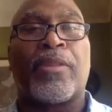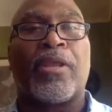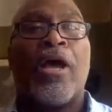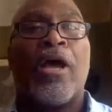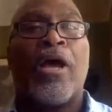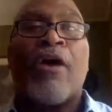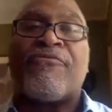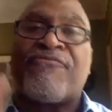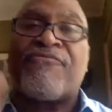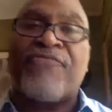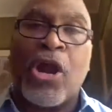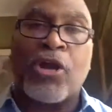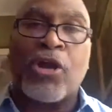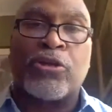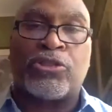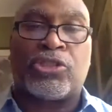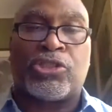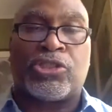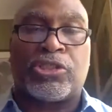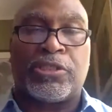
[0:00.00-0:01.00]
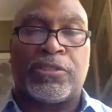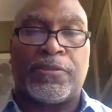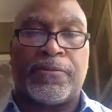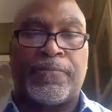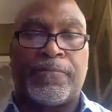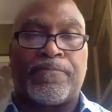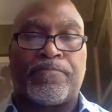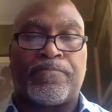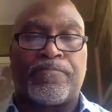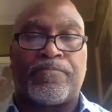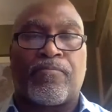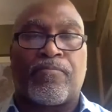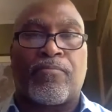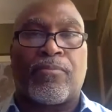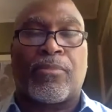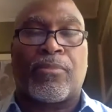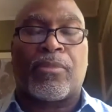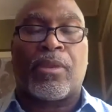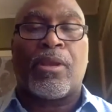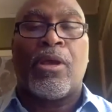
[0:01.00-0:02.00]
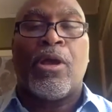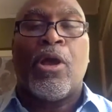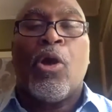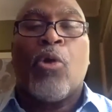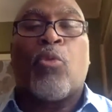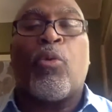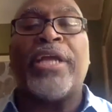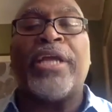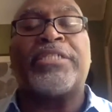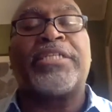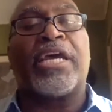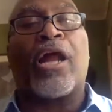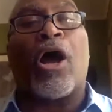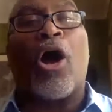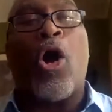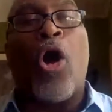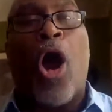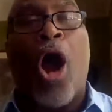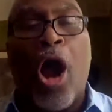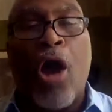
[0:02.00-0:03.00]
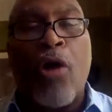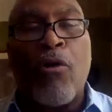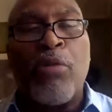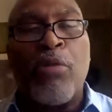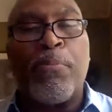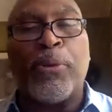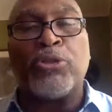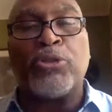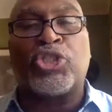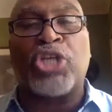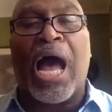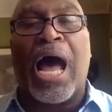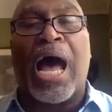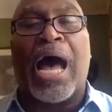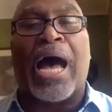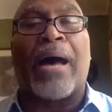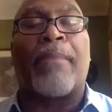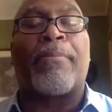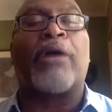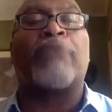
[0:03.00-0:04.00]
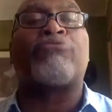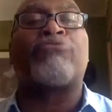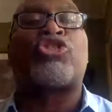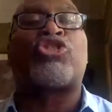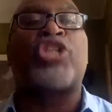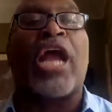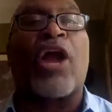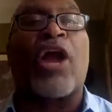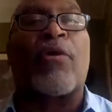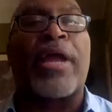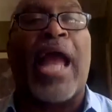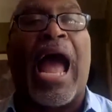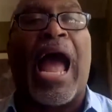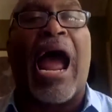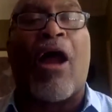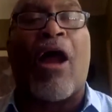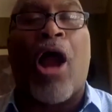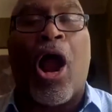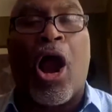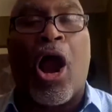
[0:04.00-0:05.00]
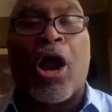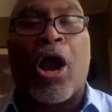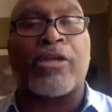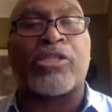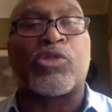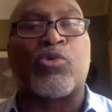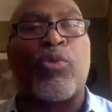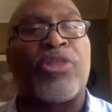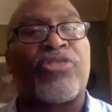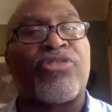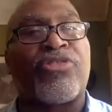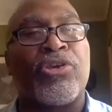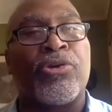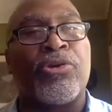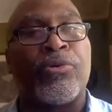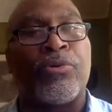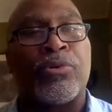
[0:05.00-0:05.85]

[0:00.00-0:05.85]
First, we did a horrible job of sharing our hearts with you,